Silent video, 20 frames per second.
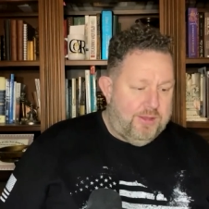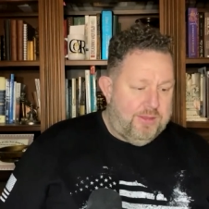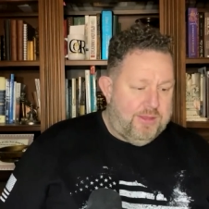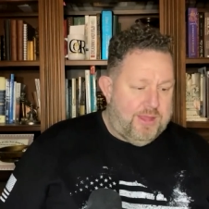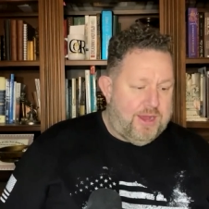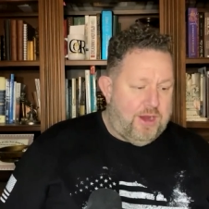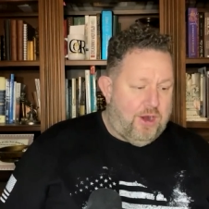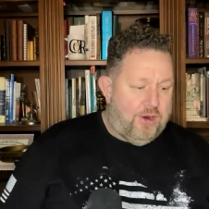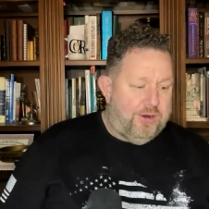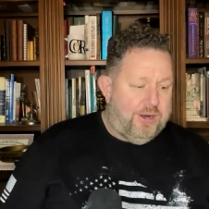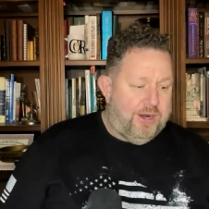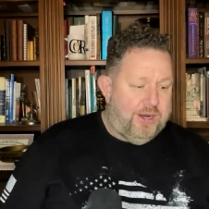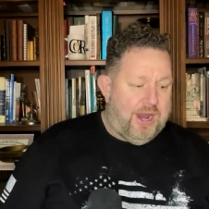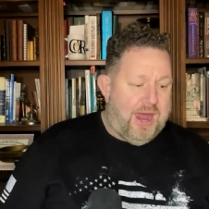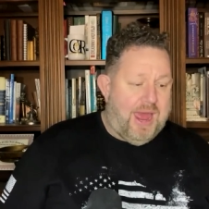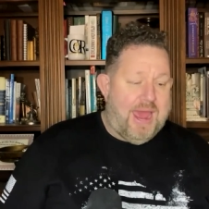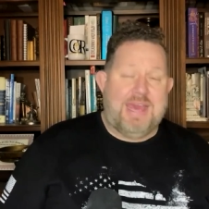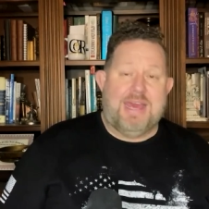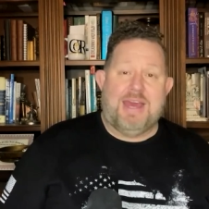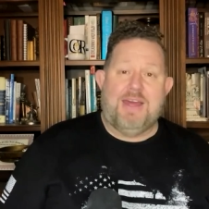They are
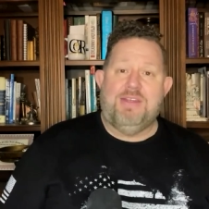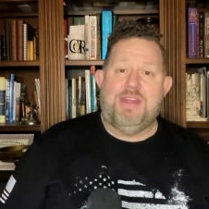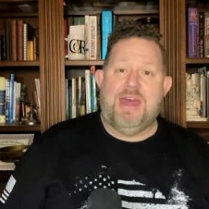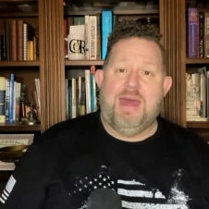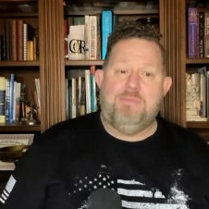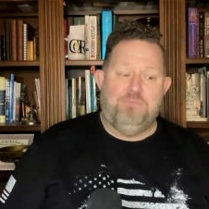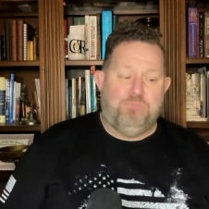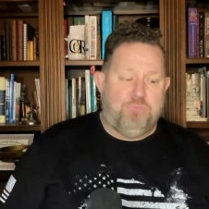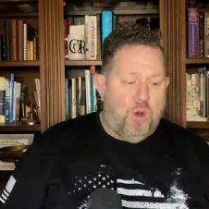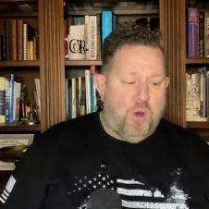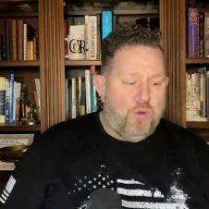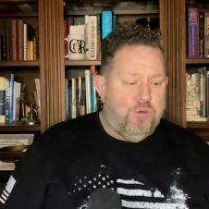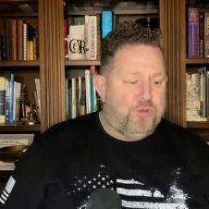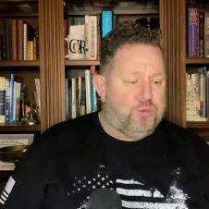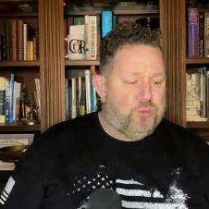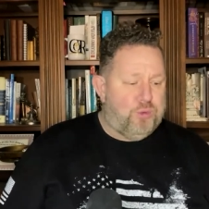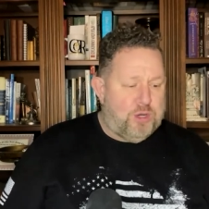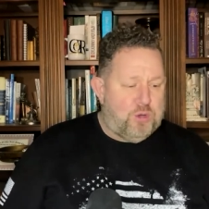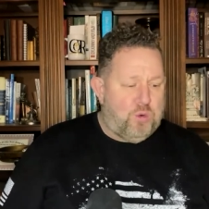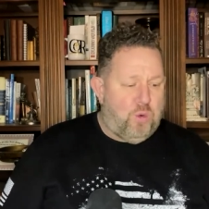alike in that
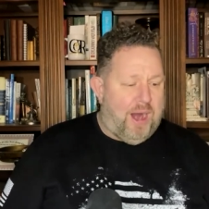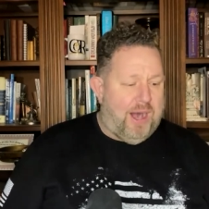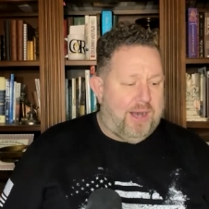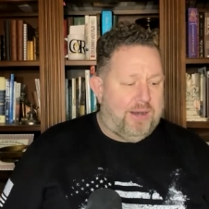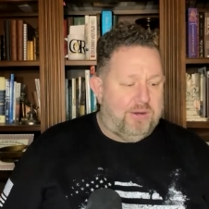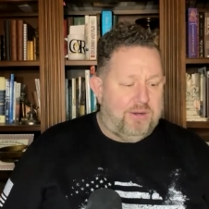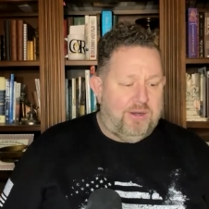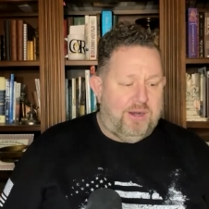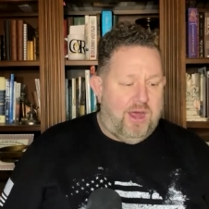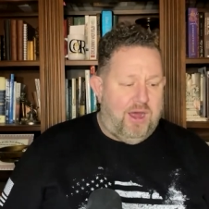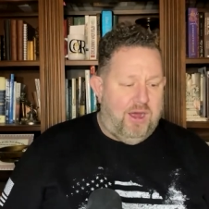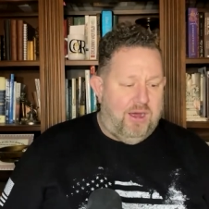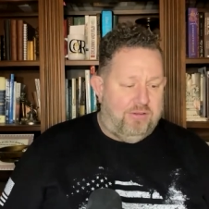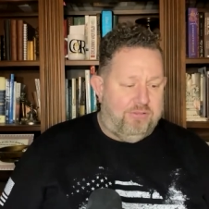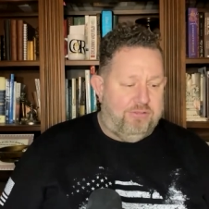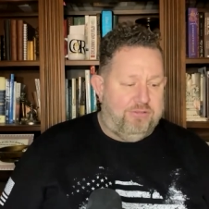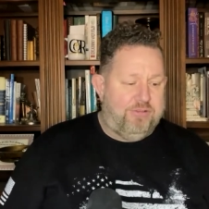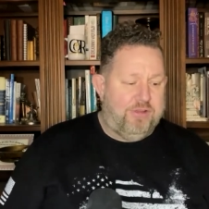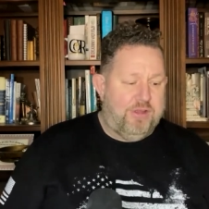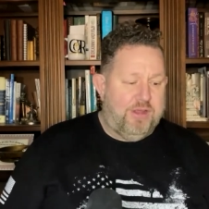both require
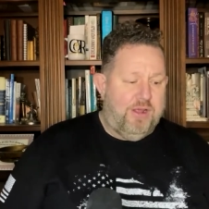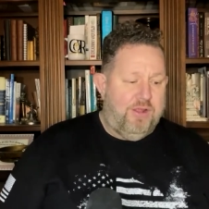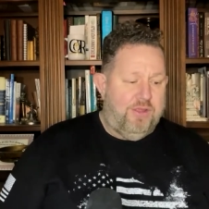love.